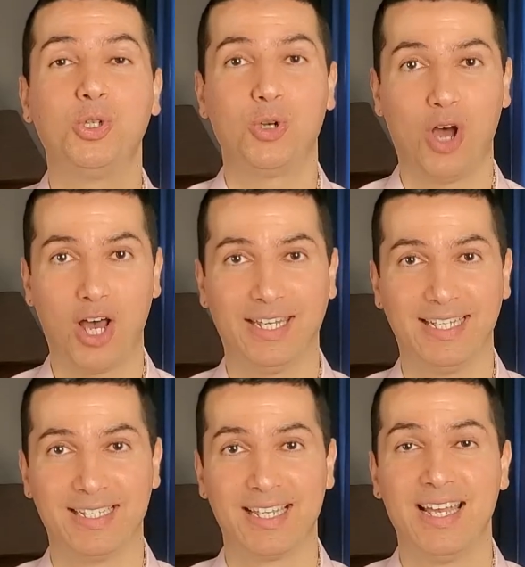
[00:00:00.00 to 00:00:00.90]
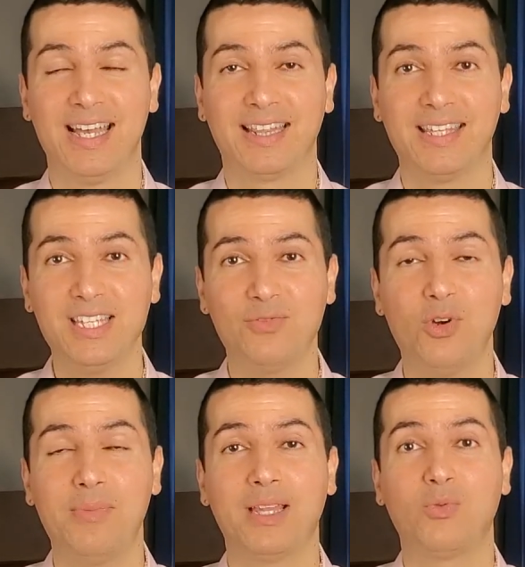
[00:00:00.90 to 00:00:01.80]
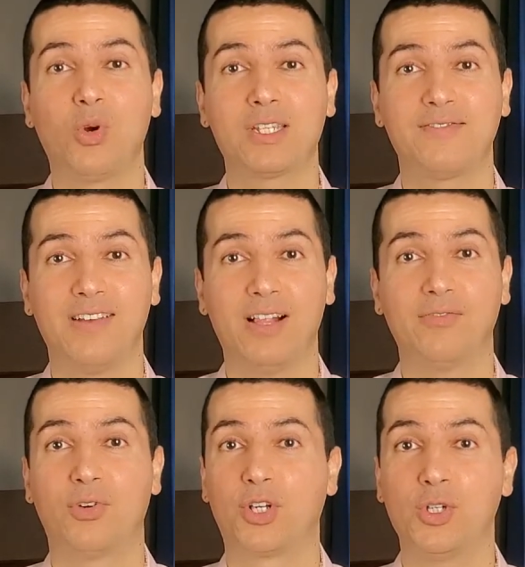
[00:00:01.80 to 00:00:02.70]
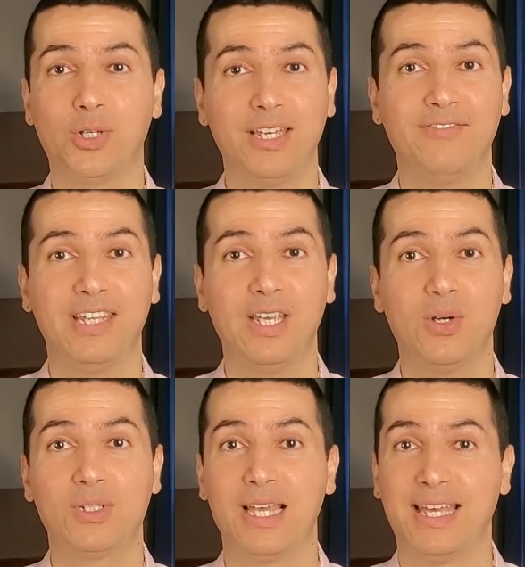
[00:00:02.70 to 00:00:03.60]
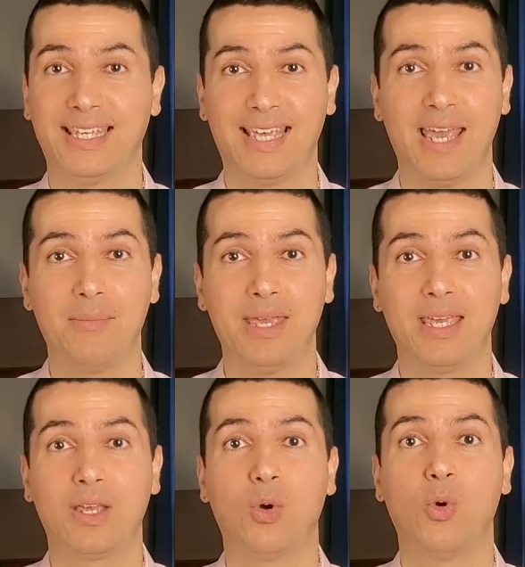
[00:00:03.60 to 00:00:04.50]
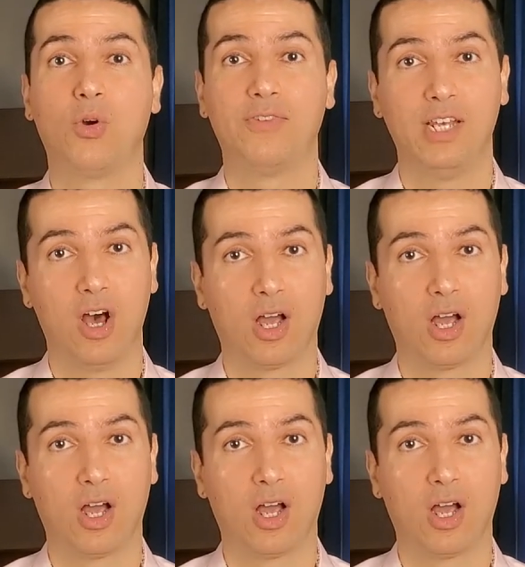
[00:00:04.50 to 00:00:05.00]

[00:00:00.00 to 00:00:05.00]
your audience. This format works well for cooking videos, gaming, or vlog.